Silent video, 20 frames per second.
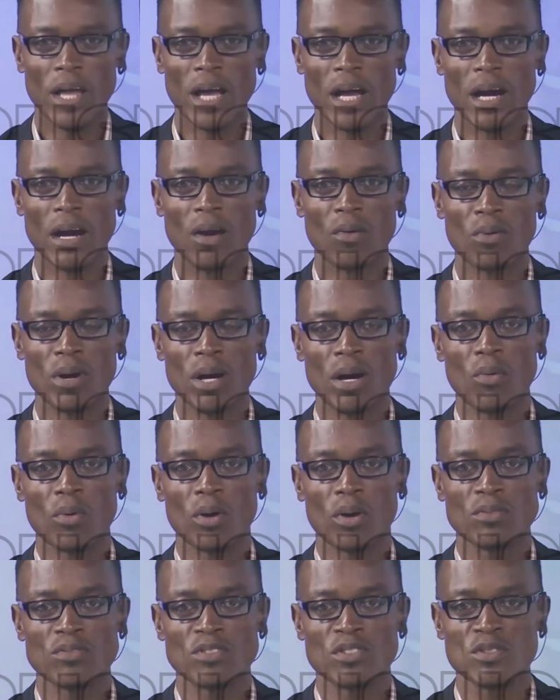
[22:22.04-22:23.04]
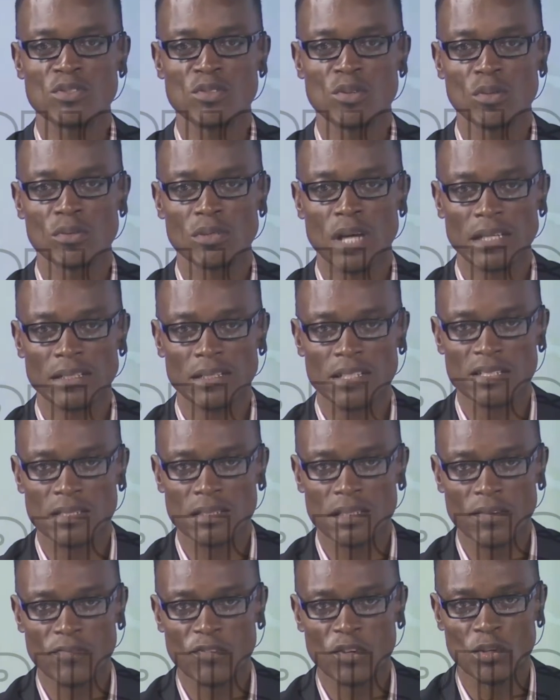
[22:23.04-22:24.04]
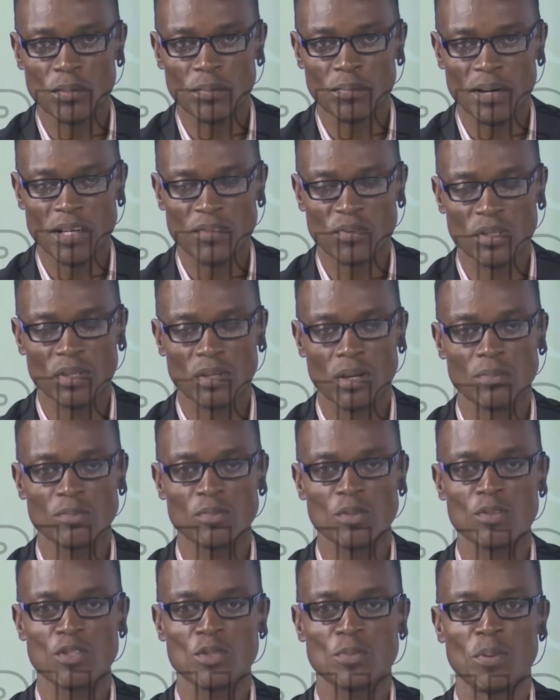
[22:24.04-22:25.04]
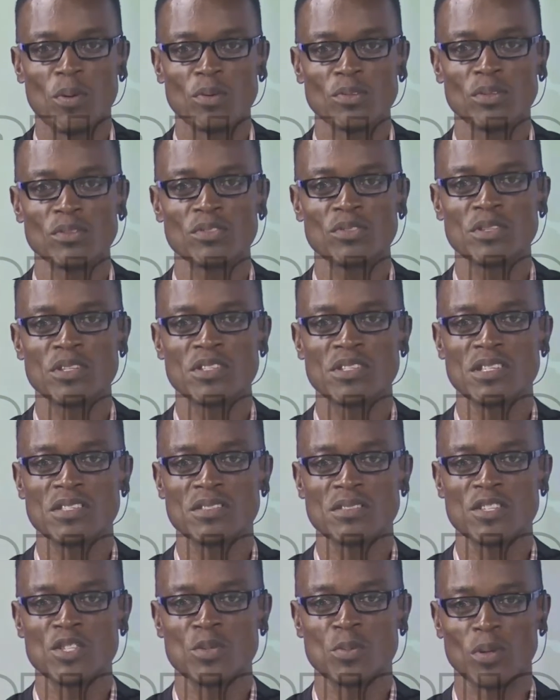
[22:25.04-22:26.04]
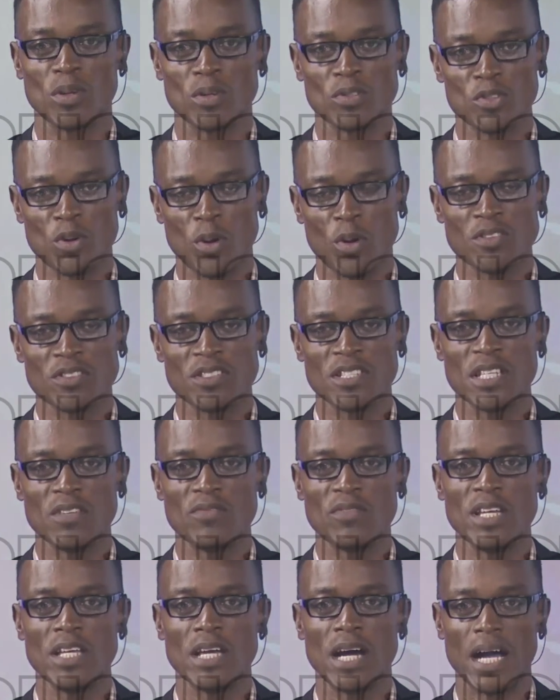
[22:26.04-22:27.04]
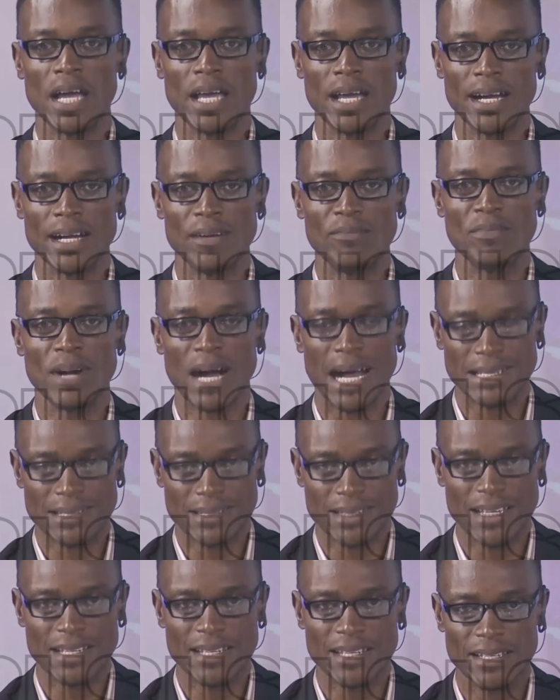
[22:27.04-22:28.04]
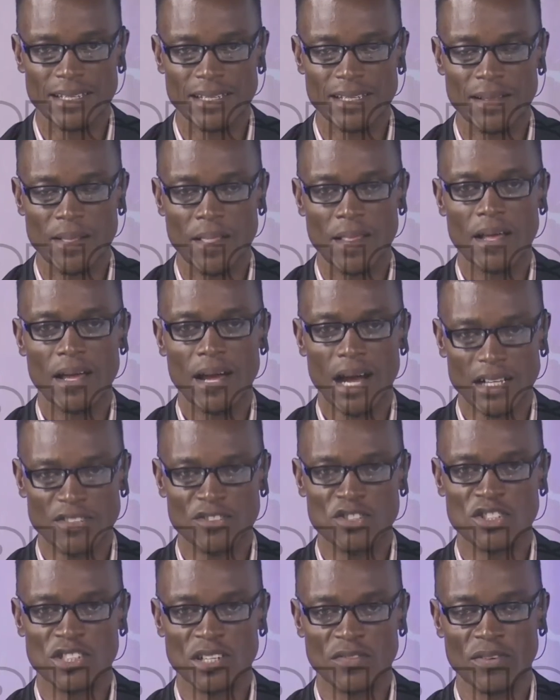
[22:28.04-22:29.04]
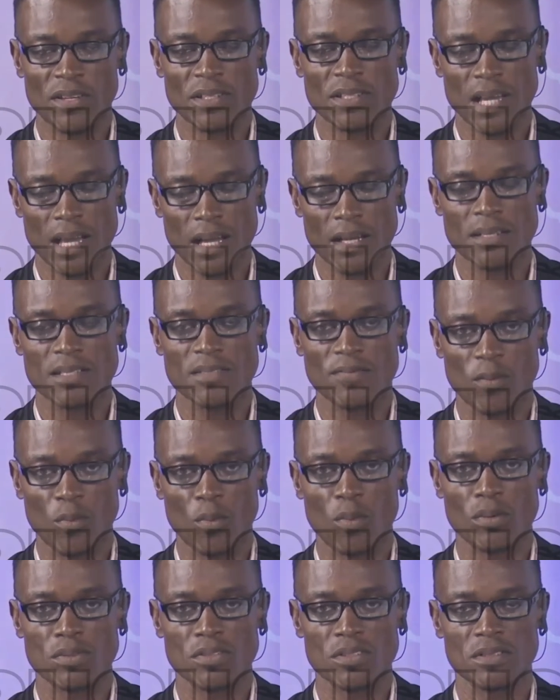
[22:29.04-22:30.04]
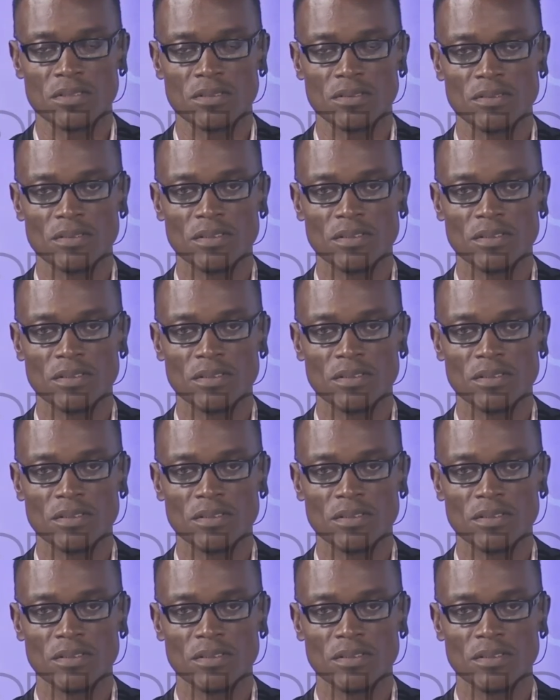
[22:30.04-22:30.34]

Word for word: there. Well, we continue to at least give you the best when it comes to sport on 360 Sport on Trust TV. I am Adeni Ajishafe. Thanks for watching.